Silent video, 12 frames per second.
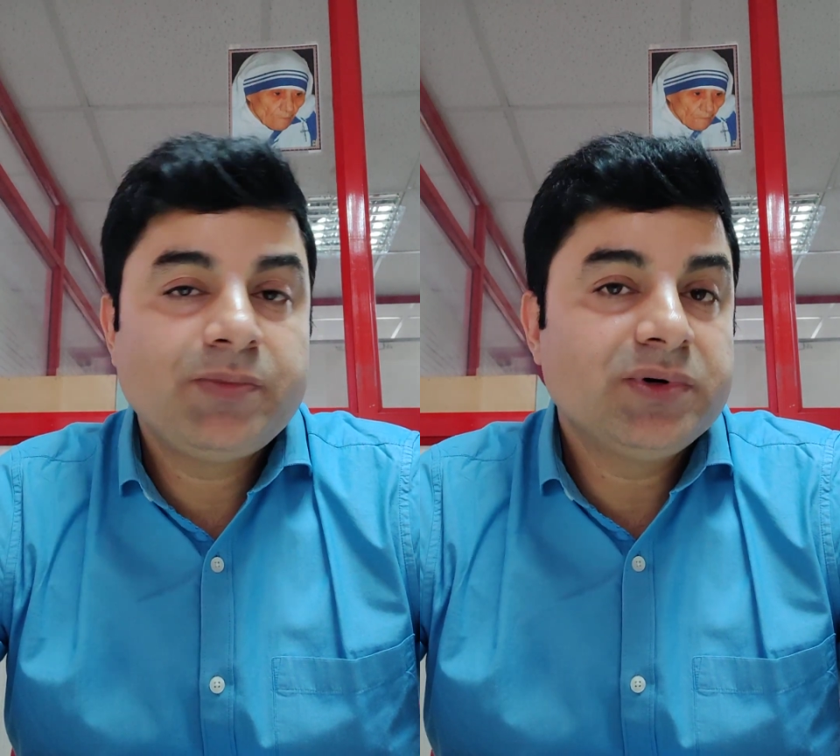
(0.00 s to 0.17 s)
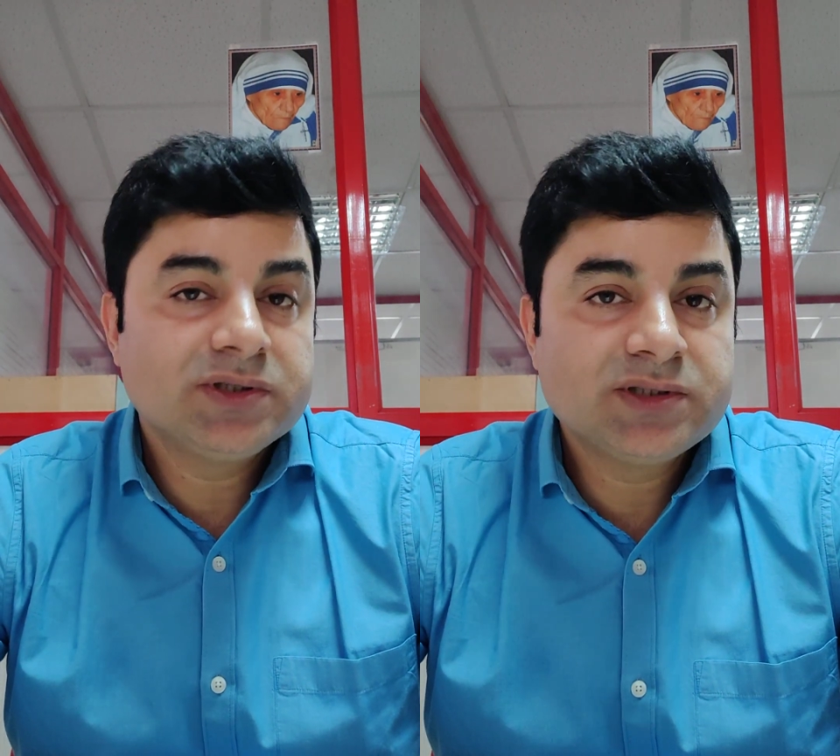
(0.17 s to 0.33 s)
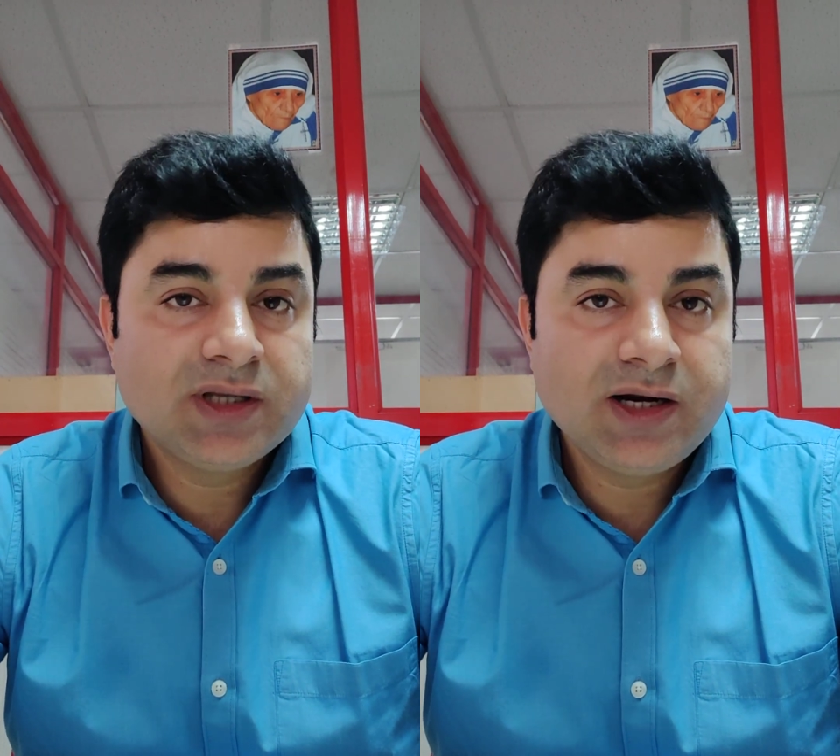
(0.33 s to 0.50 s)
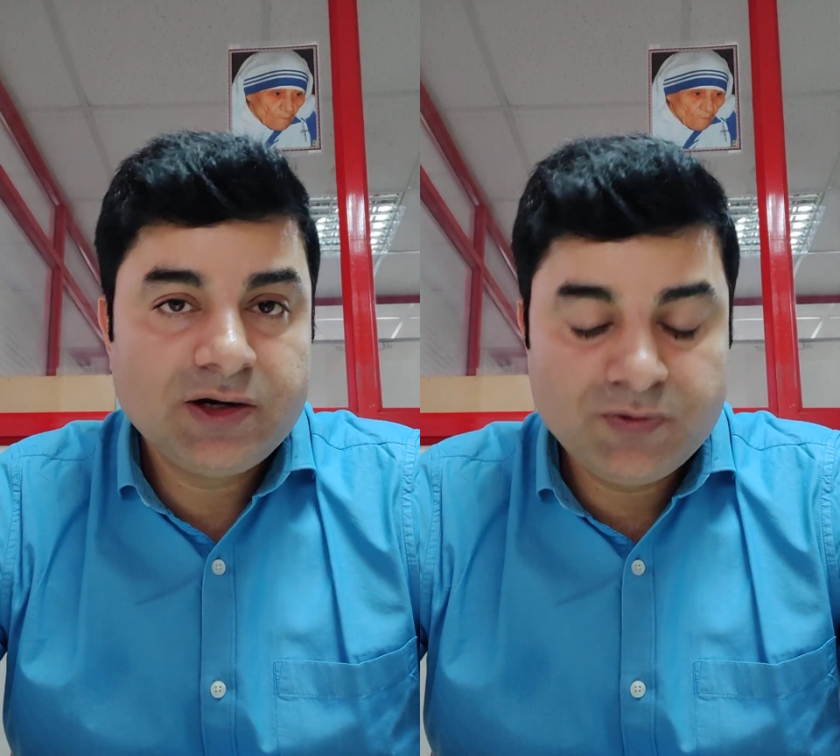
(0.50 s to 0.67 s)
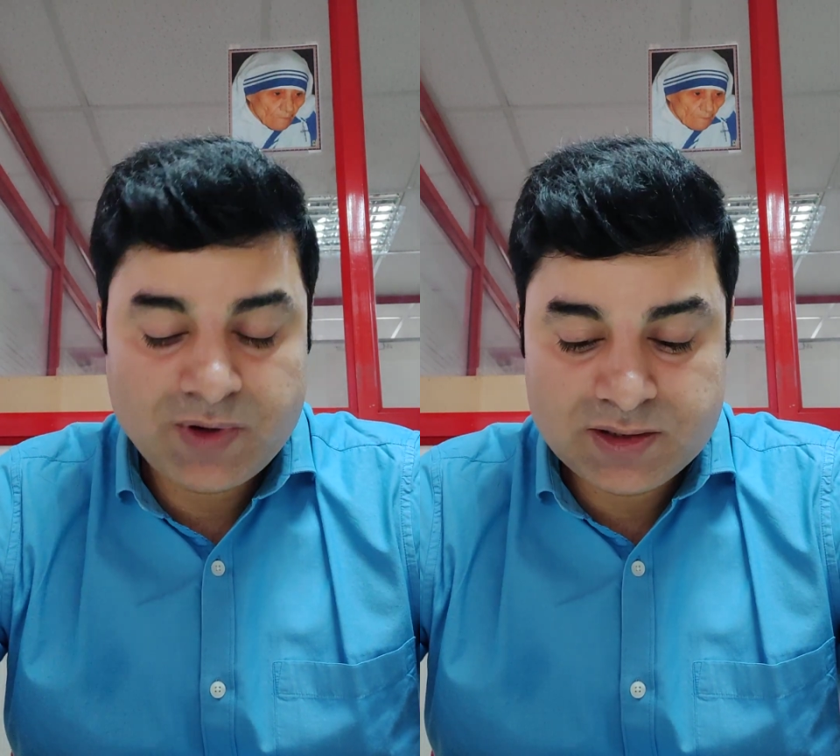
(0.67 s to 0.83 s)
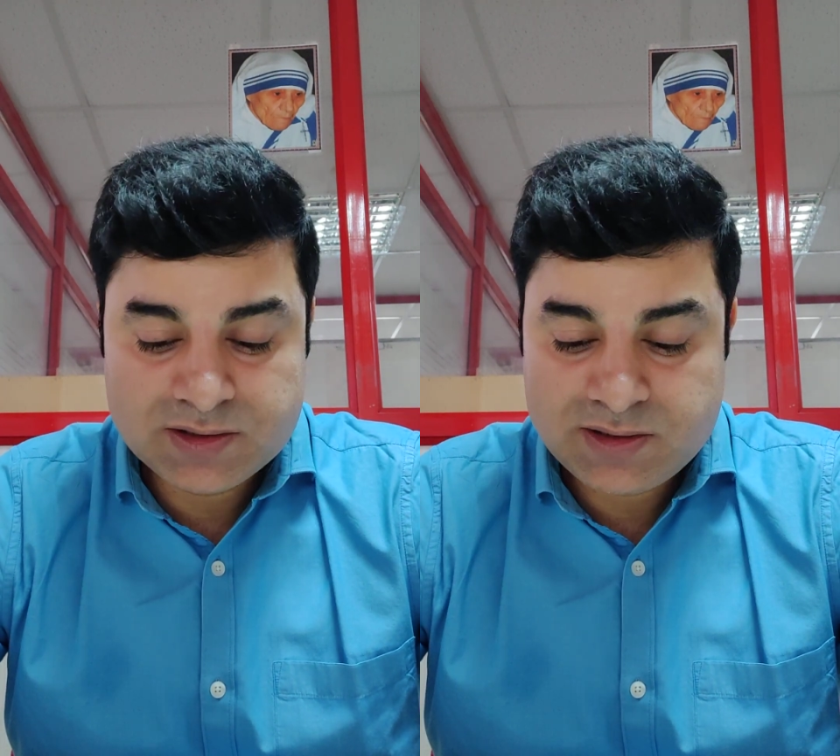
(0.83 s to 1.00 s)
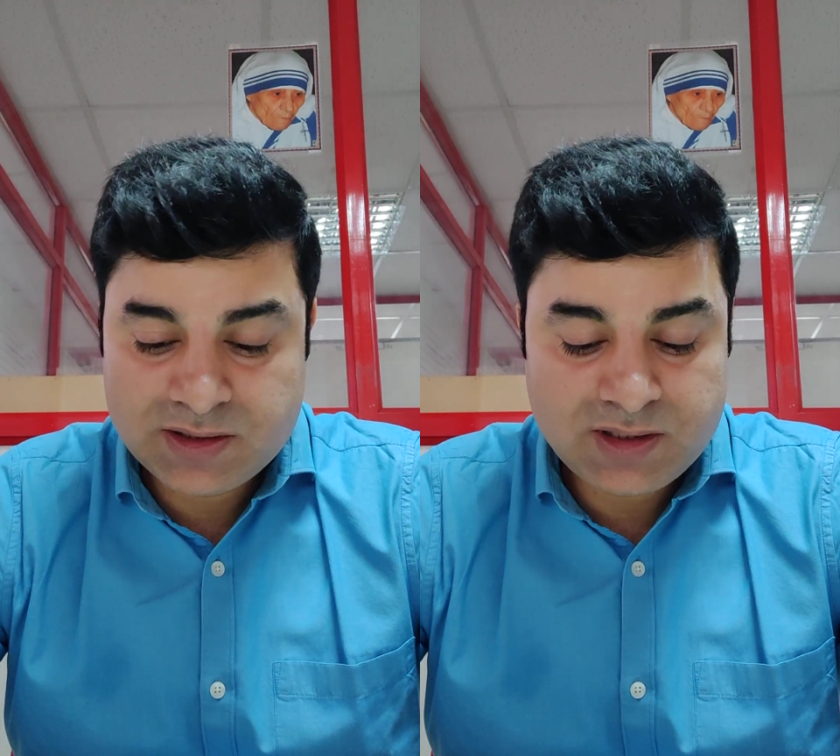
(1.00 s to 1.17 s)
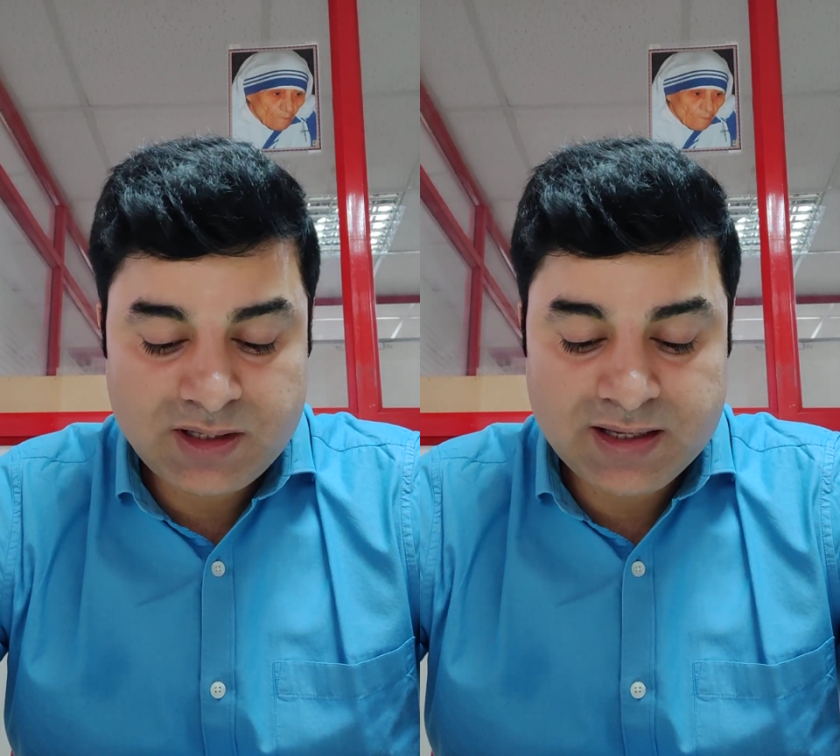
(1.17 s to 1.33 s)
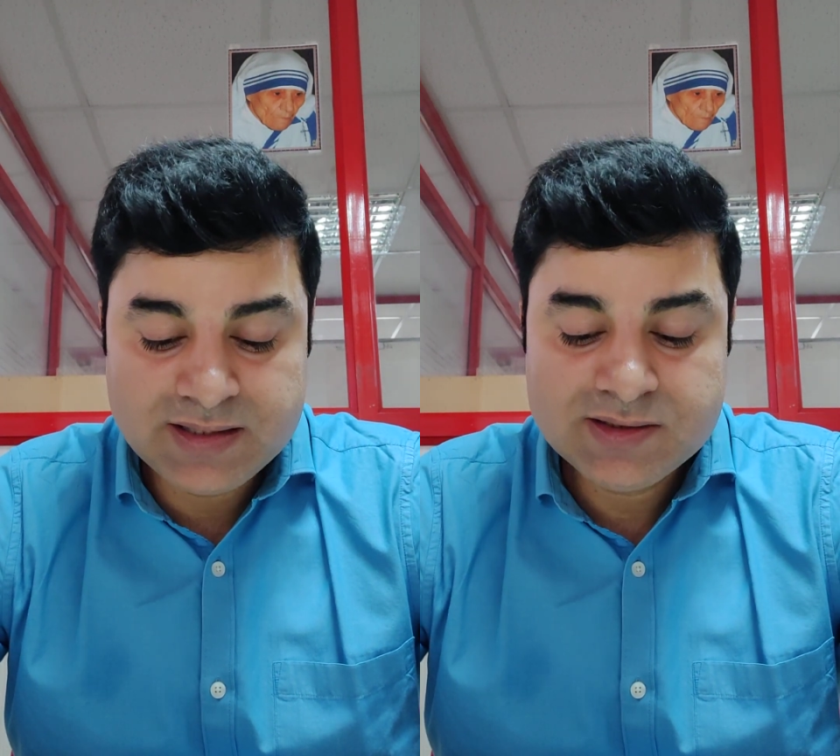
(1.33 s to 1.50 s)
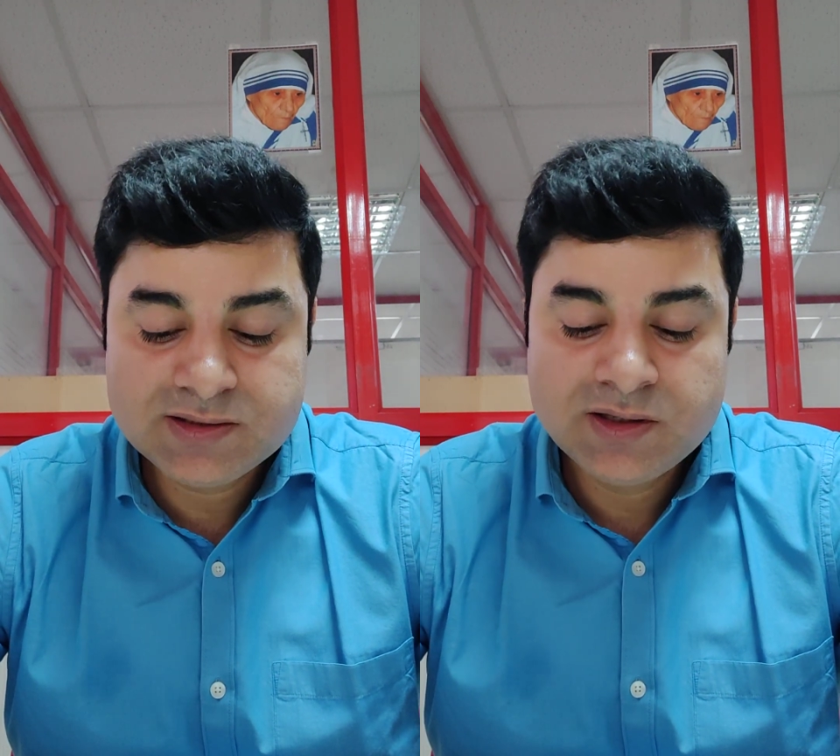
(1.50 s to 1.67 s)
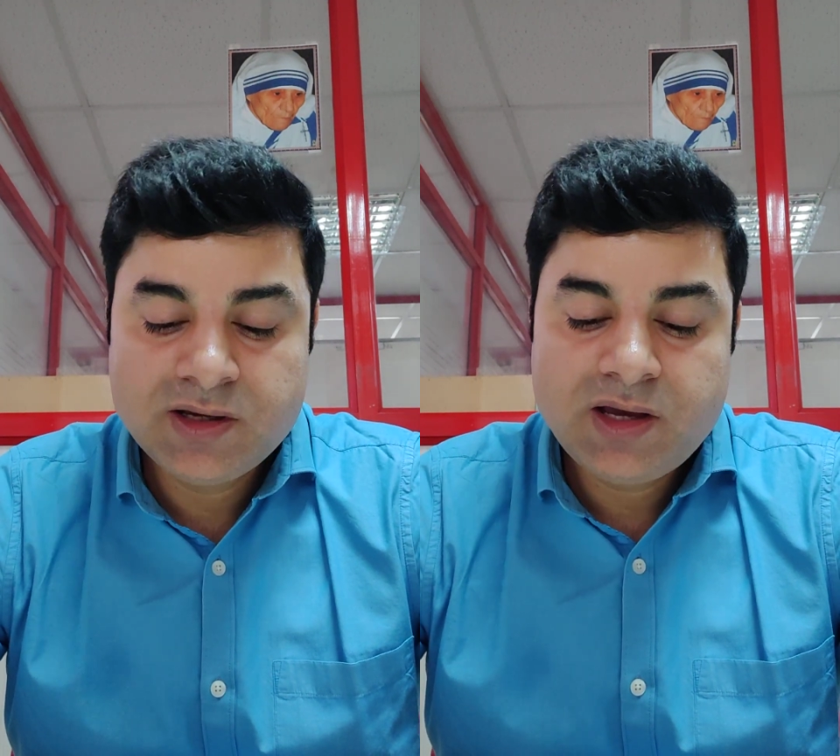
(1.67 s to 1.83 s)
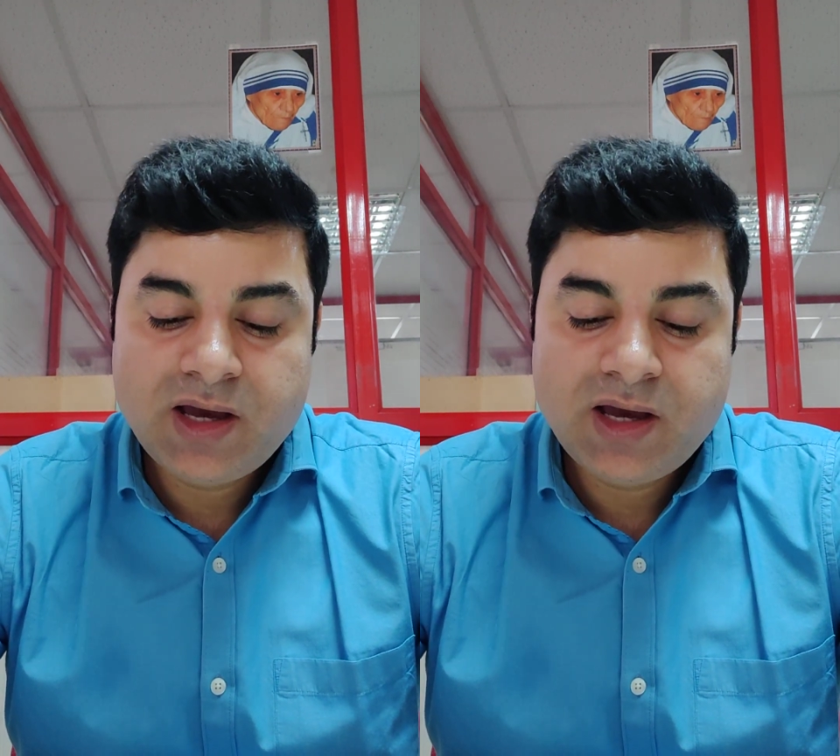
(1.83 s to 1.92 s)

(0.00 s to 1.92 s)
personal advice, nothing else.